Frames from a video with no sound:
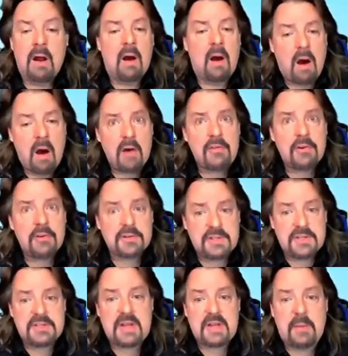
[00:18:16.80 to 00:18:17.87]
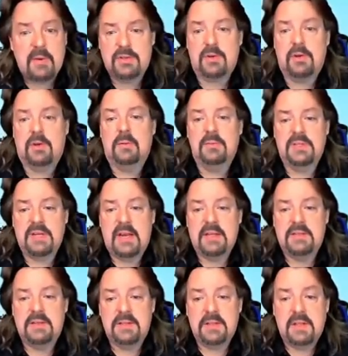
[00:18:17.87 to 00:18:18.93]
Other systemic
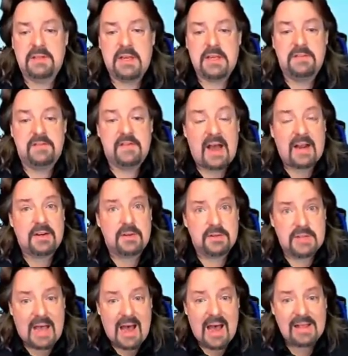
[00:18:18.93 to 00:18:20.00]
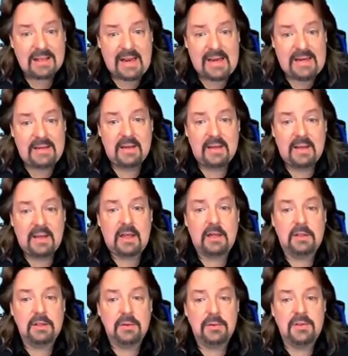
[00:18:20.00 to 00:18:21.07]
circumstances that these factors highlight
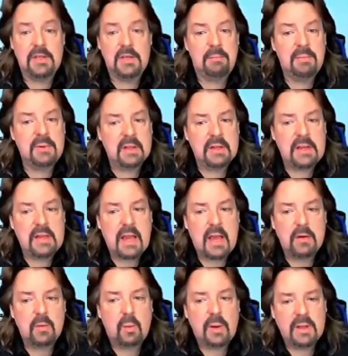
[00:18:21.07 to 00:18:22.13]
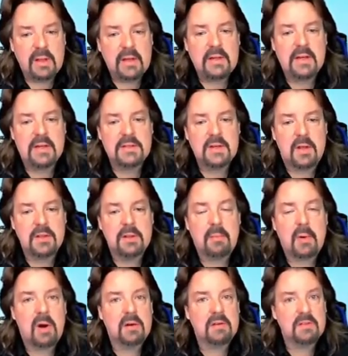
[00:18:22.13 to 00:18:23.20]
include the ability and willingness on the
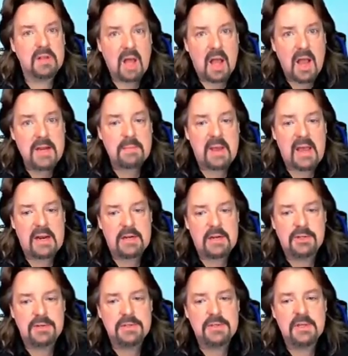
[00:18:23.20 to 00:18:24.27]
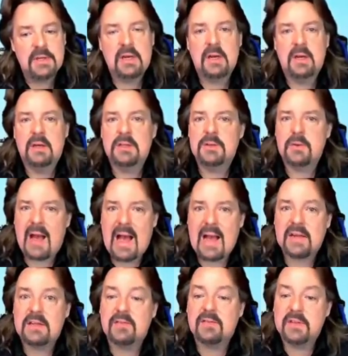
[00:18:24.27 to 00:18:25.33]
part of line managers to
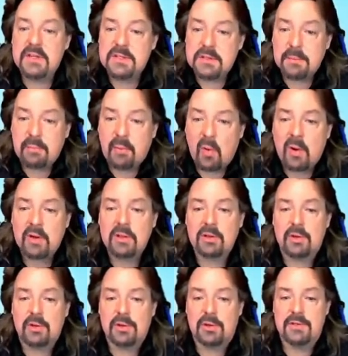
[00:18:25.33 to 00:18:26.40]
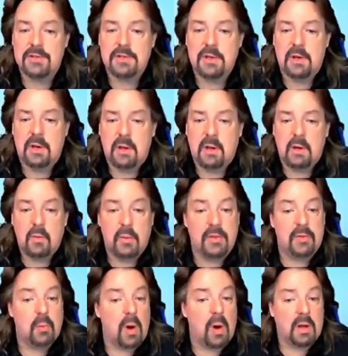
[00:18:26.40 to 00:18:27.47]
actively support learners with
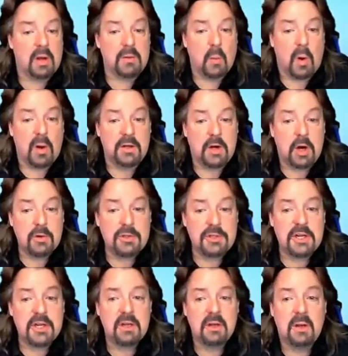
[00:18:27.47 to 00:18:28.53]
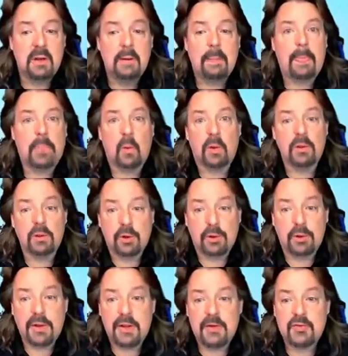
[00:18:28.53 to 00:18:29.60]
one on one coaching or
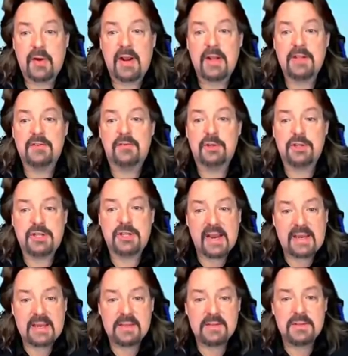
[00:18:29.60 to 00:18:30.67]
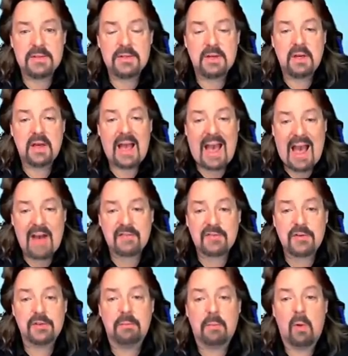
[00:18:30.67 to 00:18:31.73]
learning transfer check ins after
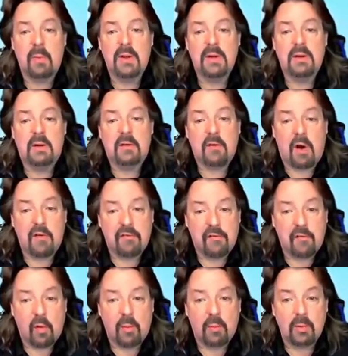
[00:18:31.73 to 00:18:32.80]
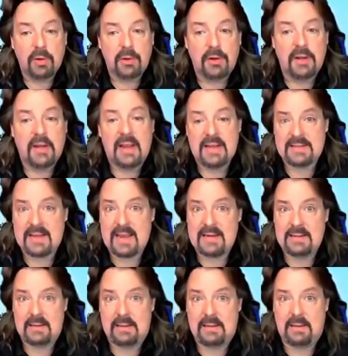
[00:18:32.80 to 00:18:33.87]
the moment of formal learning has
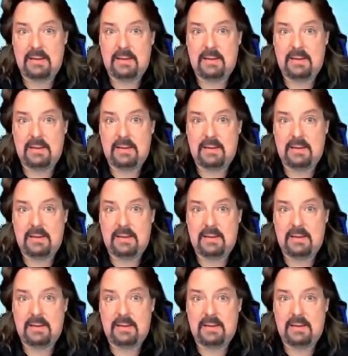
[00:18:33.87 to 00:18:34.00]
ended.